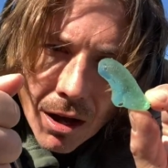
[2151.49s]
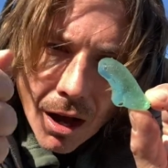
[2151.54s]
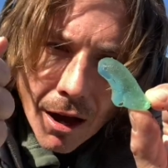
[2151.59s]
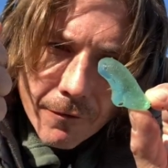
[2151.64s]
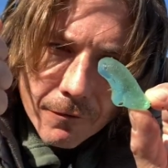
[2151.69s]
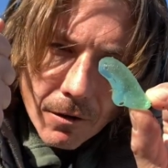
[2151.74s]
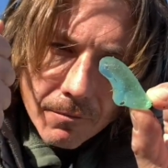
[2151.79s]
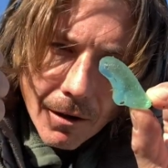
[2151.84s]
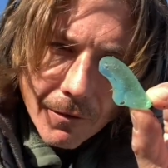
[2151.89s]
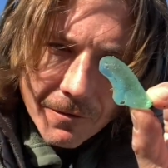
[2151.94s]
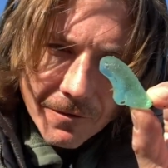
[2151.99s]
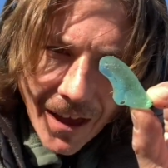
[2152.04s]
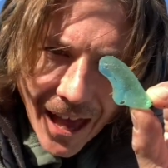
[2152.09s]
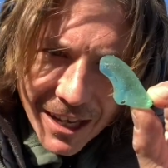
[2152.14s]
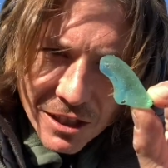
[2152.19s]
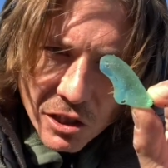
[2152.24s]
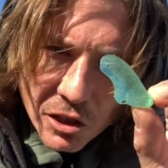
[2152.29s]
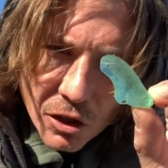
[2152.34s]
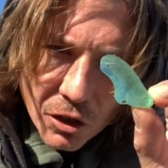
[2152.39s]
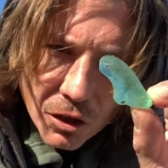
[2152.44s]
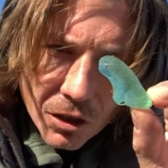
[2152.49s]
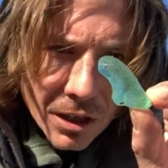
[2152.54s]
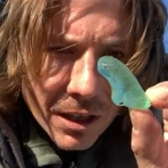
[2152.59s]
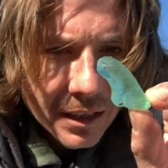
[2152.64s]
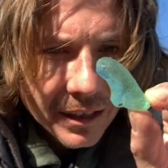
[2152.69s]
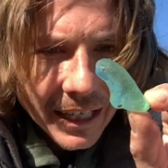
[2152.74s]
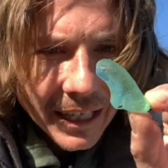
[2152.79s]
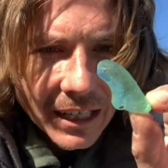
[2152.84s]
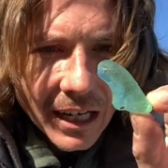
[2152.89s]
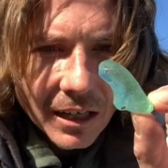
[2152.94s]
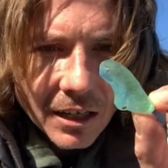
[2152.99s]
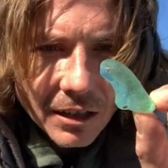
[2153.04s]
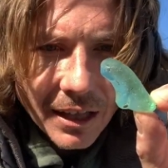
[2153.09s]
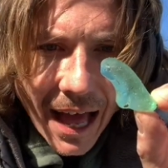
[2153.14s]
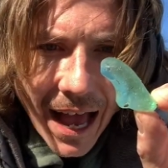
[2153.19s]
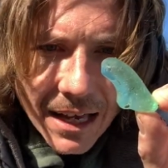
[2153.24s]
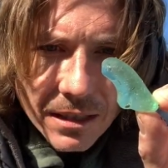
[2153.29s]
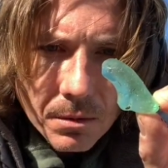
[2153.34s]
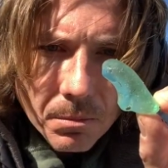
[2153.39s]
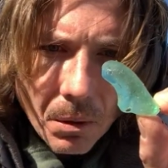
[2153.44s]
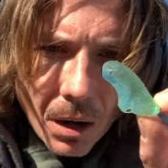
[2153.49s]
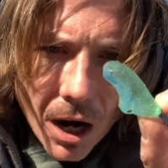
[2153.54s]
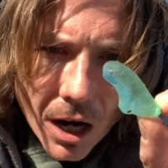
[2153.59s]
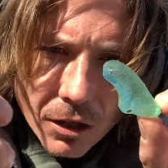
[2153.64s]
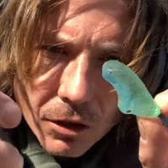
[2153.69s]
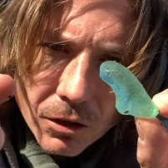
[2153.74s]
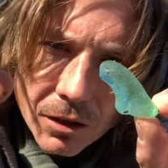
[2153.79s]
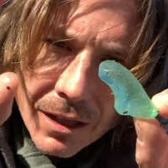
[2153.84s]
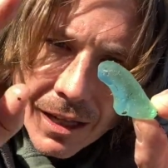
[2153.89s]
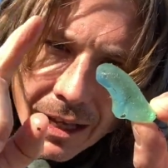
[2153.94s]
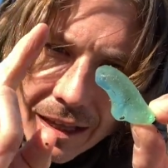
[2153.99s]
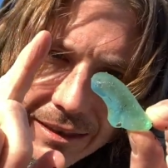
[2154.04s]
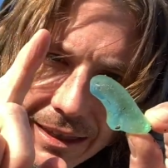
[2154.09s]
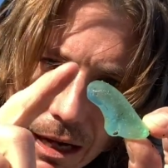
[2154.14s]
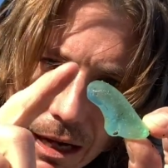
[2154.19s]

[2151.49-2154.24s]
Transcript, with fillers: from a vessel, like a glass bottle, that